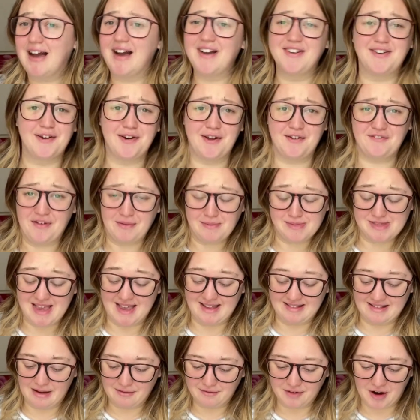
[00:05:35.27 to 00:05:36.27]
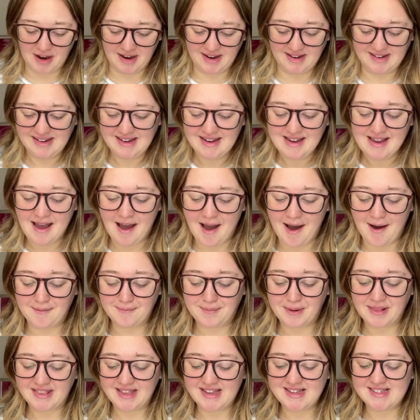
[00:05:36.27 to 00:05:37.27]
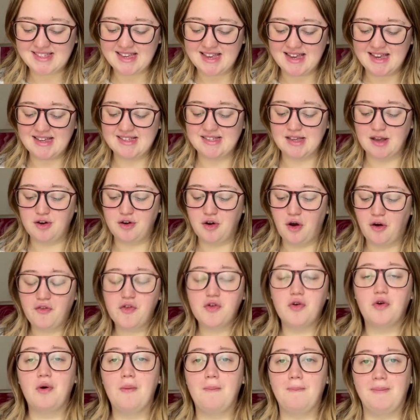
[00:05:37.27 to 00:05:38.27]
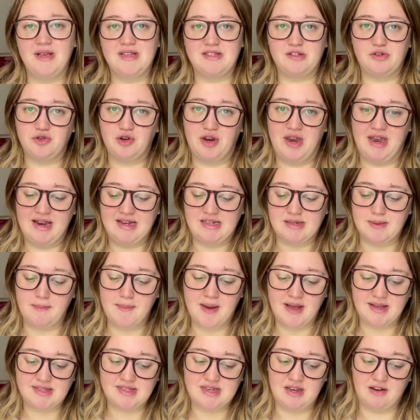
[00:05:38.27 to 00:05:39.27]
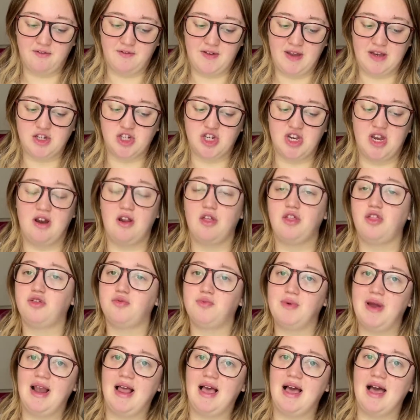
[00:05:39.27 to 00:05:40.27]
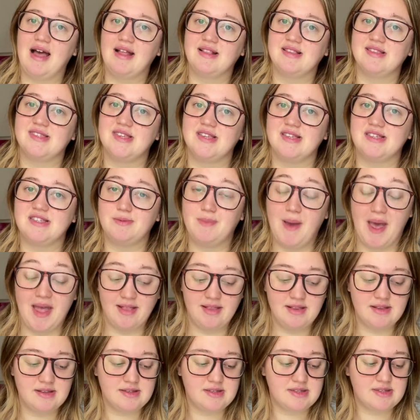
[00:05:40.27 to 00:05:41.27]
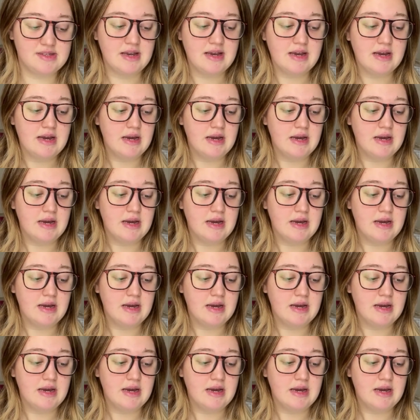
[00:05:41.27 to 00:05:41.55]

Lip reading: Don't know if I'm saying that right. But this is a novel, mystery, domestic fiction, thriller, and suspense.